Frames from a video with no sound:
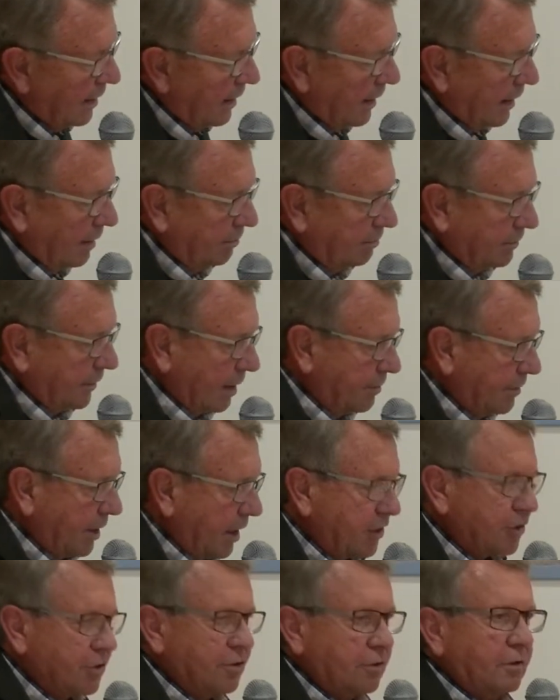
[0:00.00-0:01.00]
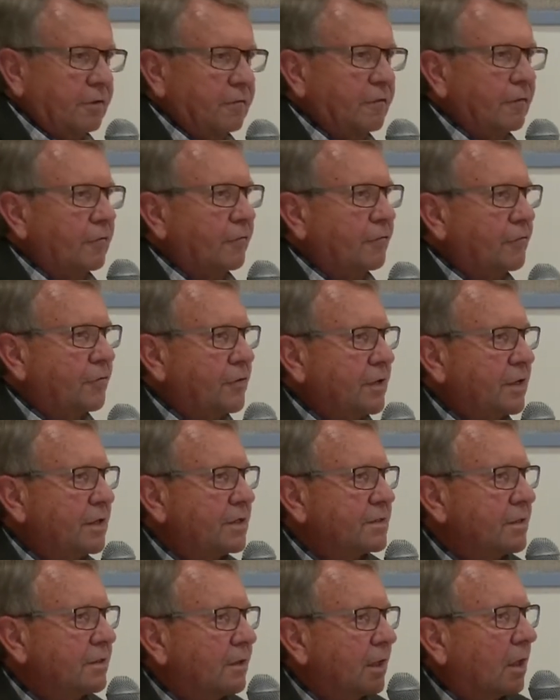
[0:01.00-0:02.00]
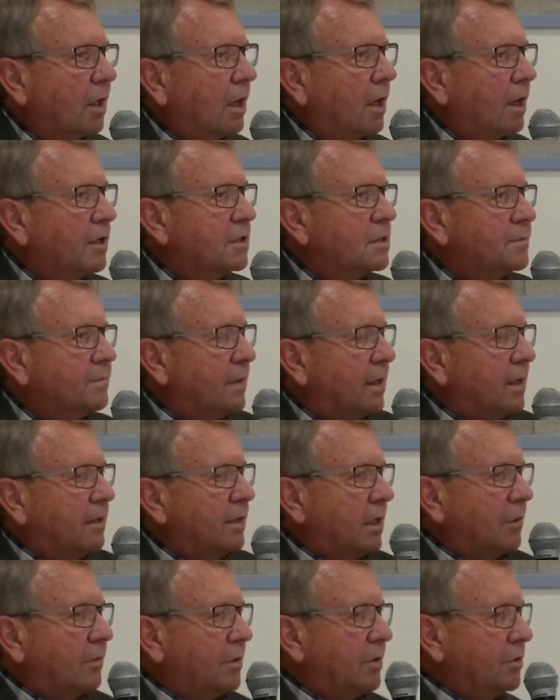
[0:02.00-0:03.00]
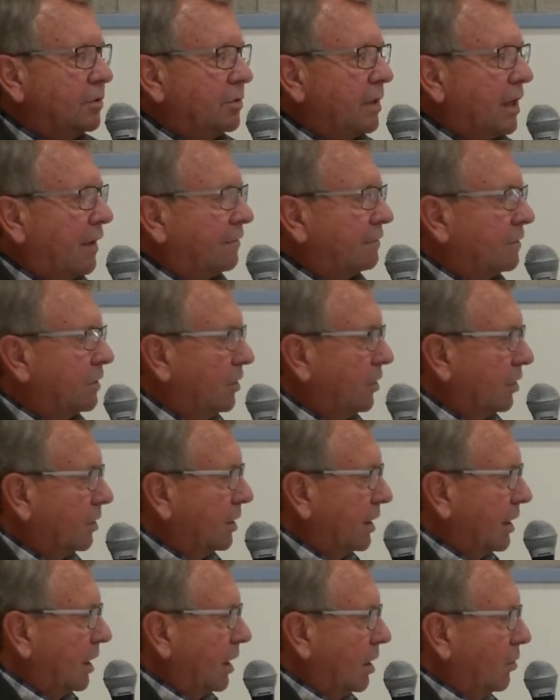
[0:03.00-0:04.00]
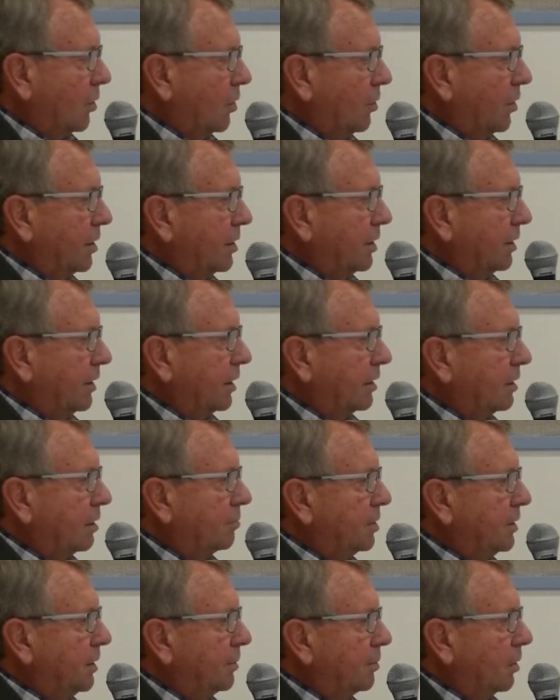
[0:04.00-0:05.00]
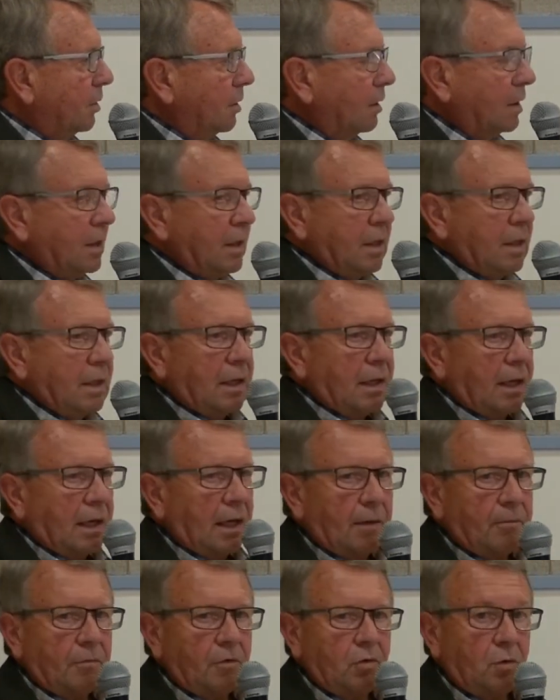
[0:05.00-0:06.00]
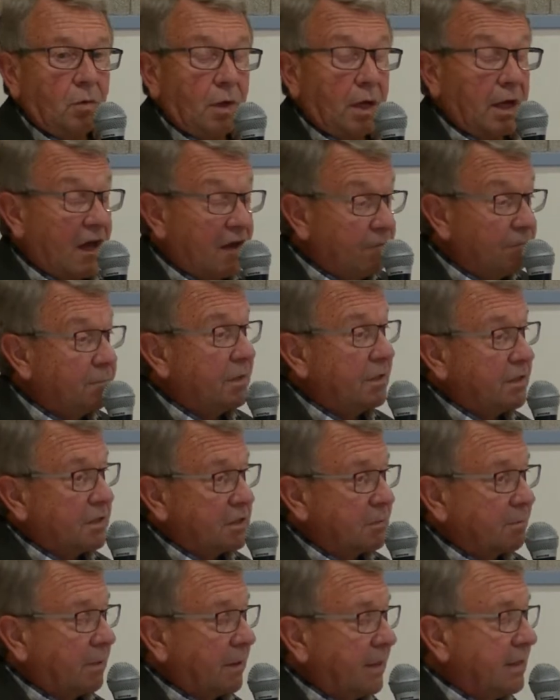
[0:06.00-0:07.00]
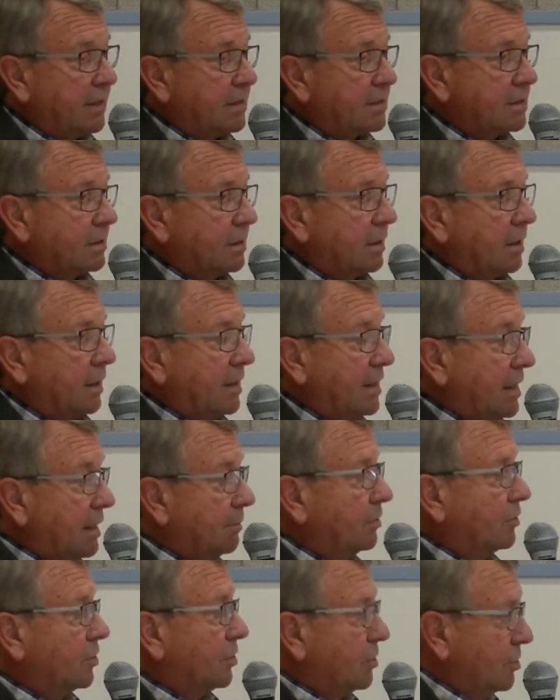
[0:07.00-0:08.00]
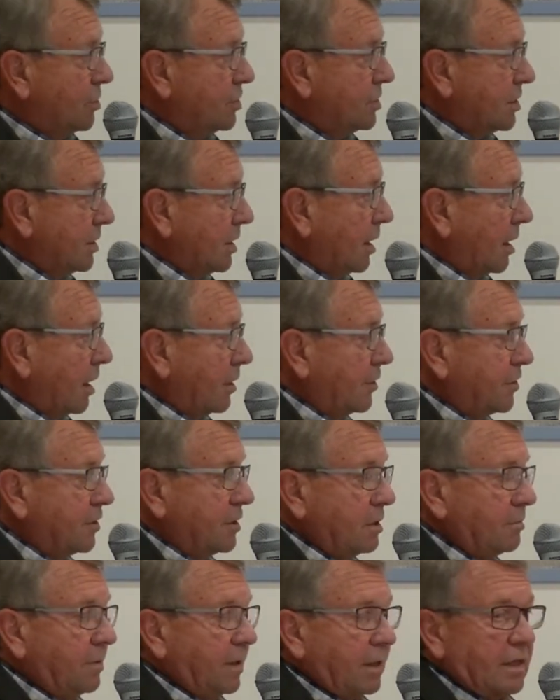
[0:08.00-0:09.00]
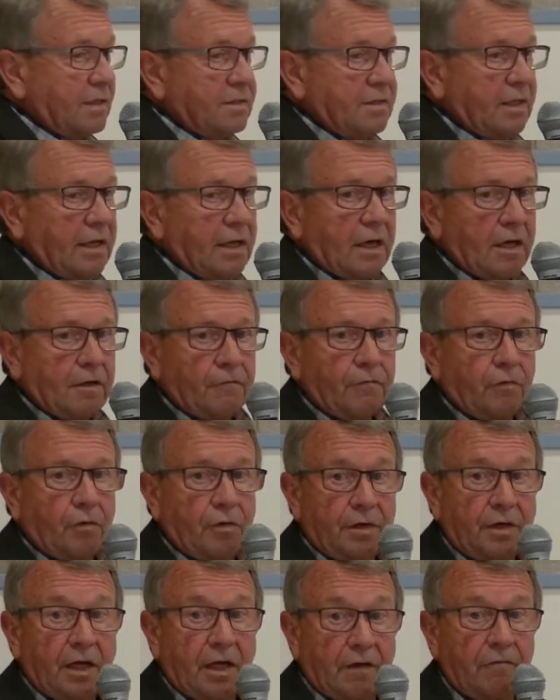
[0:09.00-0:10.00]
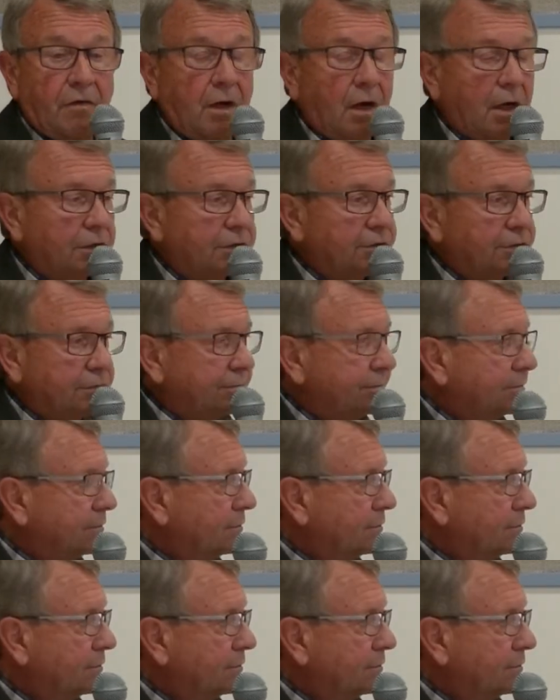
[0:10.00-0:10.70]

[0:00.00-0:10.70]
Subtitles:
I'm not sure free is in the cards, but I think we do have to look at how we're going to get the people who have been displaced able to use the LRT because they can't afford to have cars.